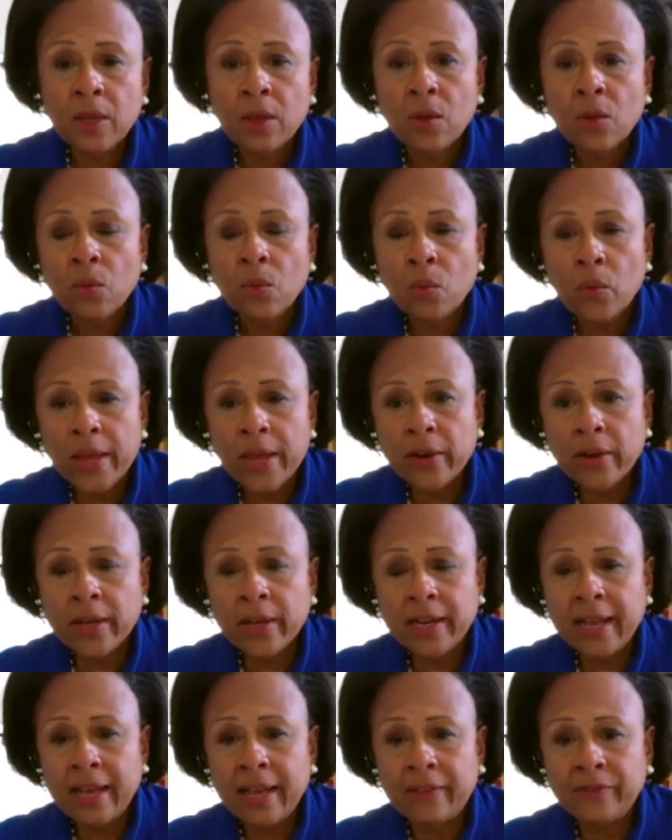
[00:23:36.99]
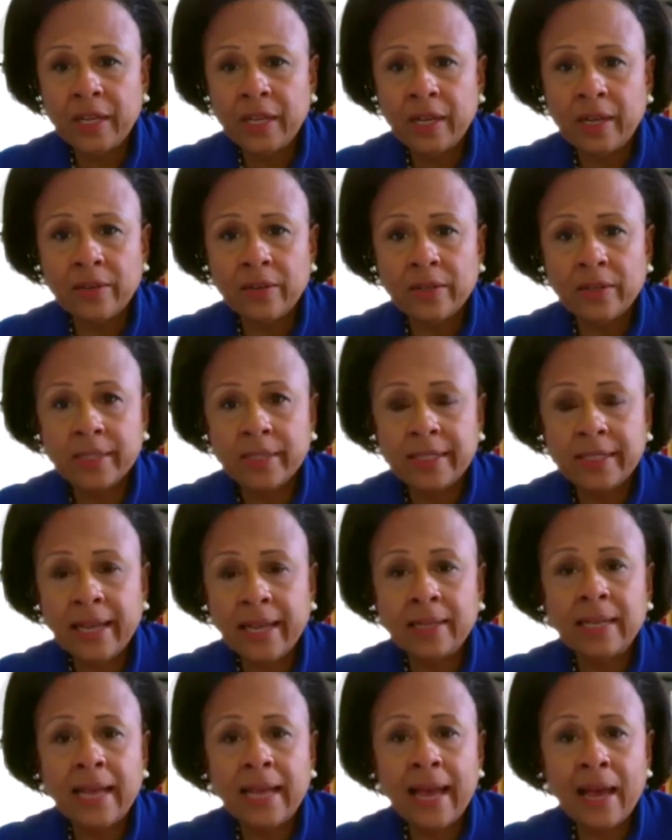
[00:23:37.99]
Yeah. We are going to have to
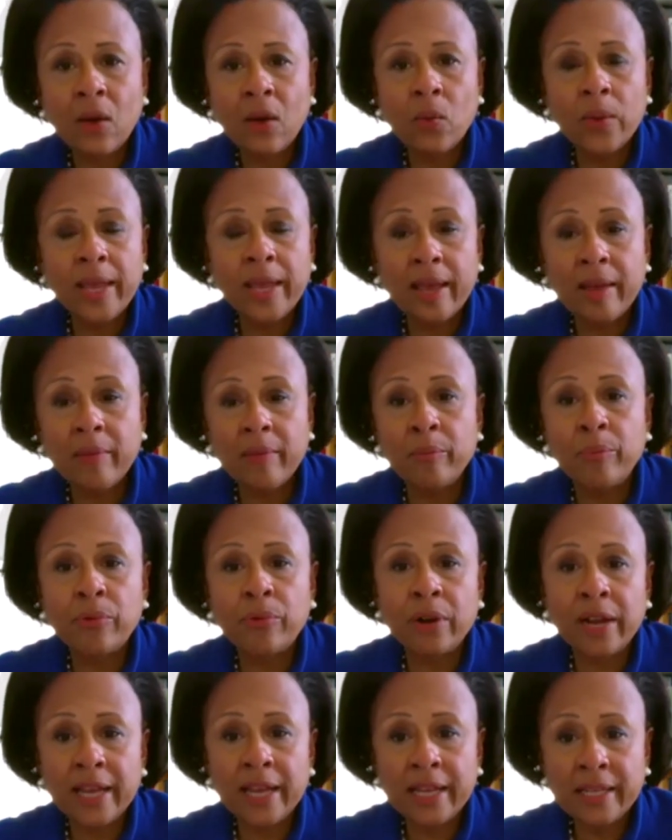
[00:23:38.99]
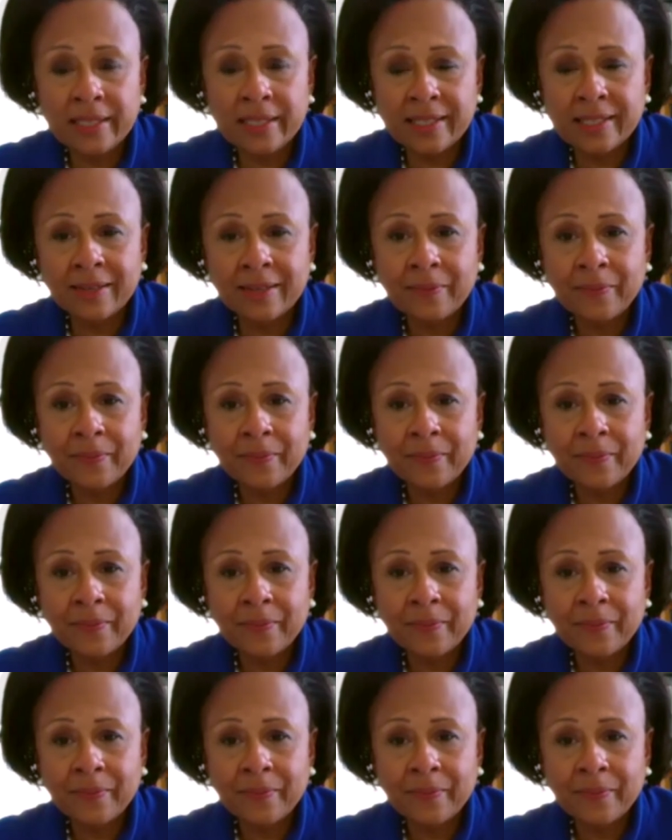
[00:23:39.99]
understand how we embrace